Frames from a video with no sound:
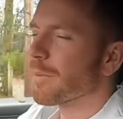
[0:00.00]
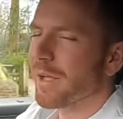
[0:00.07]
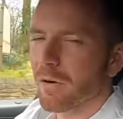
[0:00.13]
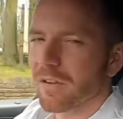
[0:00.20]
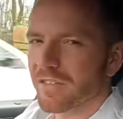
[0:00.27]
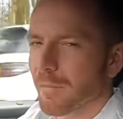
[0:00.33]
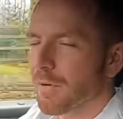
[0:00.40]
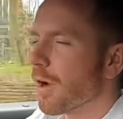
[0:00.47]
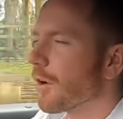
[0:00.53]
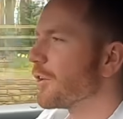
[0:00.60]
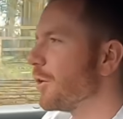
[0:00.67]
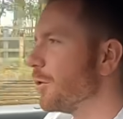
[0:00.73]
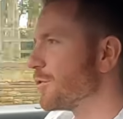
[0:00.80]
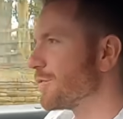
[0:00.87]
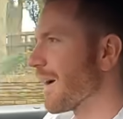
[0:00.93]
I'll be honest, I'm not
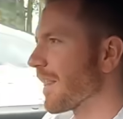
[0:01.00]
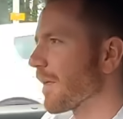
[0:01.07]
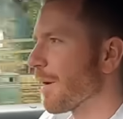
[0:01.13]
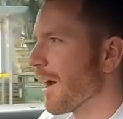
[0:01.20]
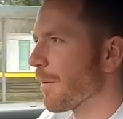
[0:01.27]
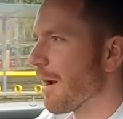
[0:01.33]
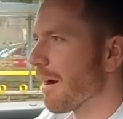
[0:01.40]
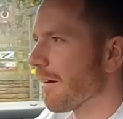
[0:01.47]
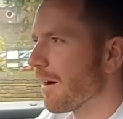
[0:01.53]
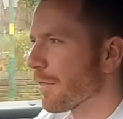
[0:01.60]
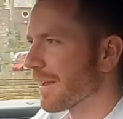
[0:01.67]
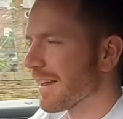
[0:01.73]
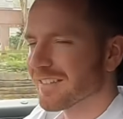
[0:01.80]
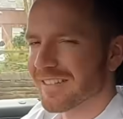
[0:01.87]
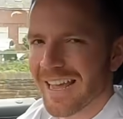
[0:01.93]
a huge fan of the Panamera. I
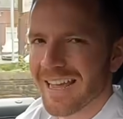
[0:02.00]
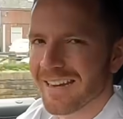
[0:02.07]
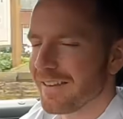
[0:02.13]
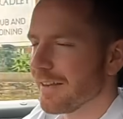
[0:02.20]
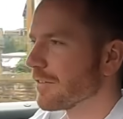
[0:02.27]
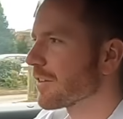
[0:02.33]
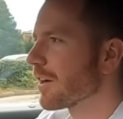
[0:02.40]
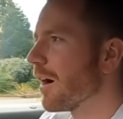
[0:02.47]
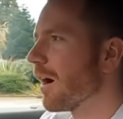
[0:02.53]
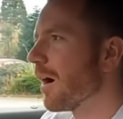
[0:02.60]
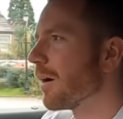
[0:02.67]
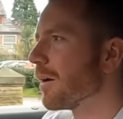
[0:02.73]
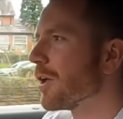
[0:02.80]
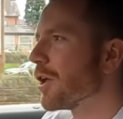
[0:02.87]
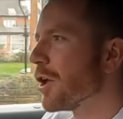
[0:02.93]
think it's a hideous
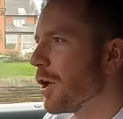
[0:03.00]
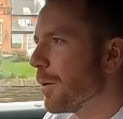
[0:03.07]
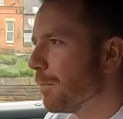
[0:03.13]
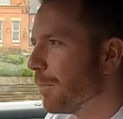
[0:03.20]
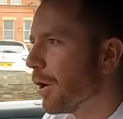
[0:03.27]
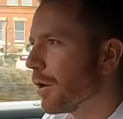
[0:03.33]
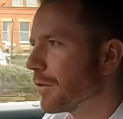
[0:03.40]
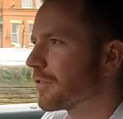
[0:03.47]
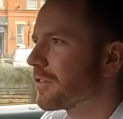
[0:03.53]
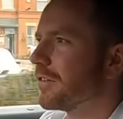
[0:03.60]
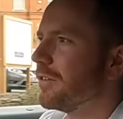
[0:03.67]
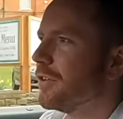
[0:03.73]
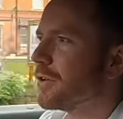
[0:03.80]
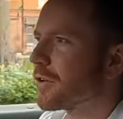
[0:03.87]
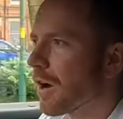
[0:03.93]
car, but
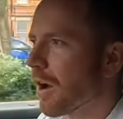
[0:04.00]
you